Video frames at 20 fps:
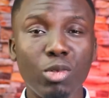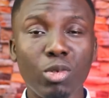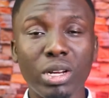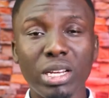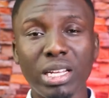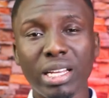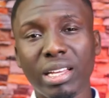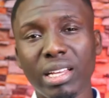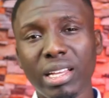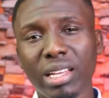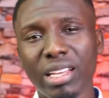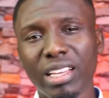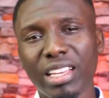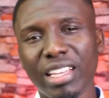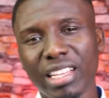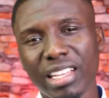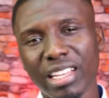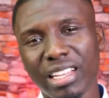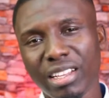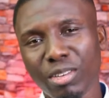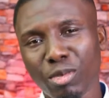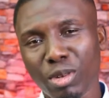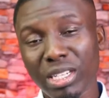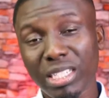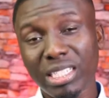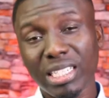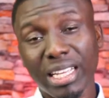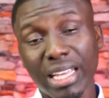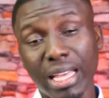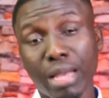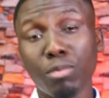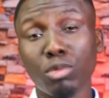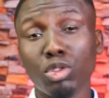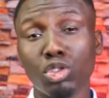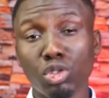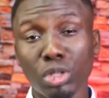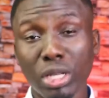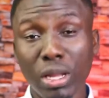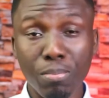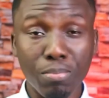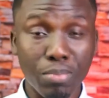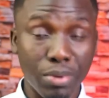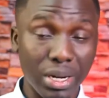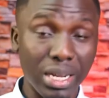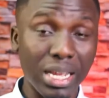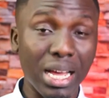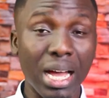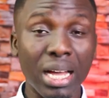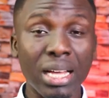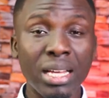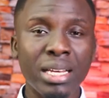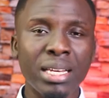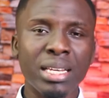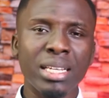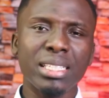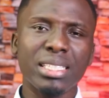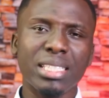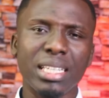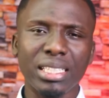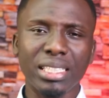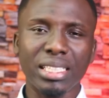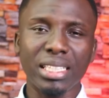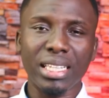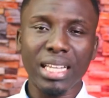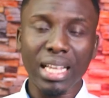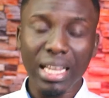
when it came to the prayer session.